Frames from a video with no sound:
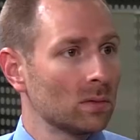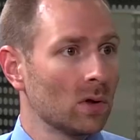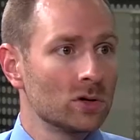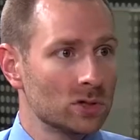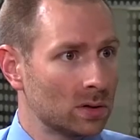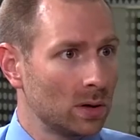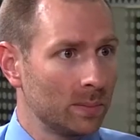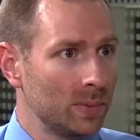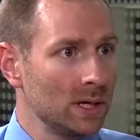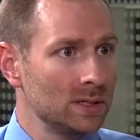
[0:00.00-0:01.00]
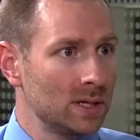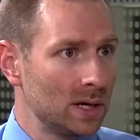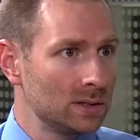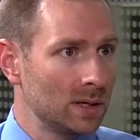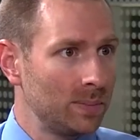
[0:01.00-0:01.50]
larger companies
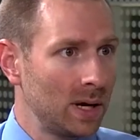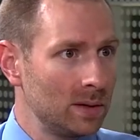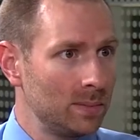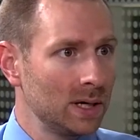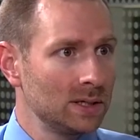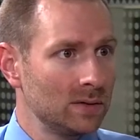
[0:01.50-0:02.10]
that pay the big